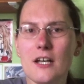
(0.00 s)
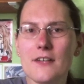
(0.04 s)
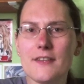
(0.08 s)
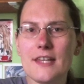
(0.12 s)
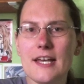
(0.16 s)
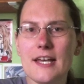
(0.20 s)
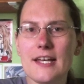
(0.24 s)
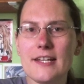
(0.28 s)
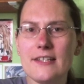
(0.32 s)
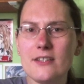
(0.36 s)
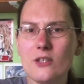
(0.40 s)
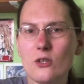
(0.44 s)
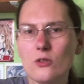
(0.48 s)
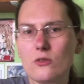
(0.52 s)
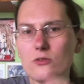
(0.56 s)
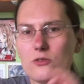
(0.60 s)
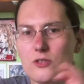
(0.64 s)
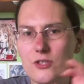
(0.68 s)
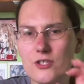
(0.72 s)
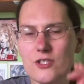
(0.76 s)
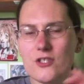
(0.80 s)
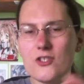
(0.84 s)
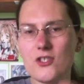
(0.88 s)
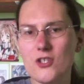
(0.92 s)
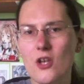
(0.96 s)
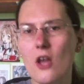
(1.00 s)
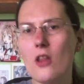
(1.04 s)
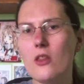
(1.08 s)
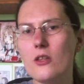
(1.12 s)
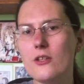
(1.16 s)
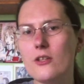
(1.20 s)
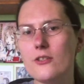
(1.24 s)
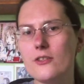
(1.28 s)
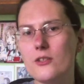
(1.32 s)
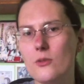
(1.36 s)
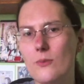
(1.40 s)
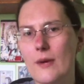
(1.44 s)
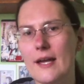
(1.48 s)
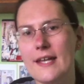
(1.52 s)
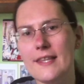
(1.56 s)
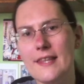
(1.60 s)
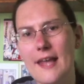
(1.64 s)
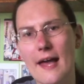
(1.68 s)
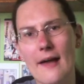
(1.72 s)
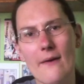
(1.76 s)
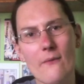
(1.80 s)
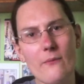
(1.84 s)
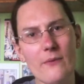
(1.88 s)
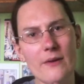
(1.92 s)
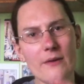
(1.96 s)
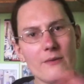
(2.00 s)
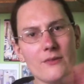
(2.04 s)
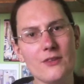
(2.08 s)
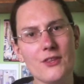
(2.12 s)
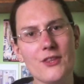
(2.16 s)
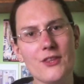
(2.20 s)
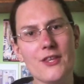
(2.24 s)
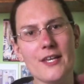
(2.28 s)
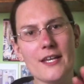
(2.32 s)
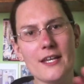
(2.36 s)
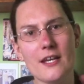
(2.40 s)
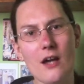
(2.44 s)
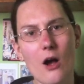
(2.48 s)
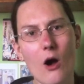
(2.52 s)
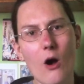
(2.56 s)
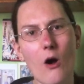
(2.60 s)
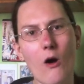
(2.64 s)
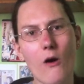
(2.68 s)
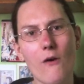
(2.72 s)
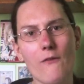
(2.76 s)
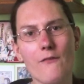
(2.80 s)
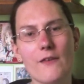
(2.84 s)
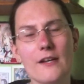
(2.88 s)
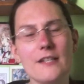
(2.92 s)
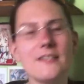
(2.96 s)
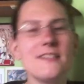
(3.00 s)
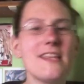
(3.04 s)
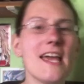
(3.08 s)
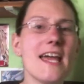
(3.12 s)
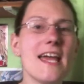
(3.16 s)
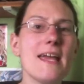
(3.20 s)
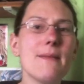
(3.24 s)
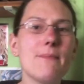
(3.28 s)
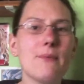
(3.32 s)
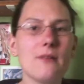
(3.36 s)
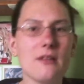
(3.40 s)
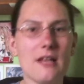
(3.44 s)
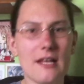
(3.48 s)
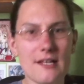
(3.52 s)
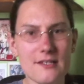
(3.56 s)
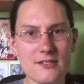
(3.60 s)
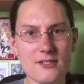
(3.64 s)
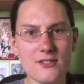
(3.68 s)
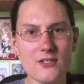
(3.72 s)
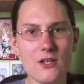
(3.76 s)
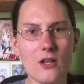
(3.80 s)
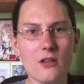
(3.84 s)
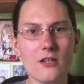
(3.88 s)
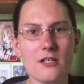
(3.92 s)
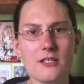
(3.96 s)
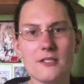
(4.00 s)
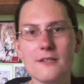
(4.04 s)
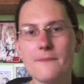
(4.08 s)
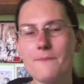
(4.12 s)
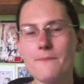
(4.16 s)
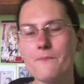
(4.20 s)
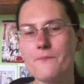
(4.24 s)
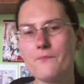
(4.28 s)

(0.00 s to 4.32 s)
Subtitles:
They're not solid the way that we would think of a table as solid.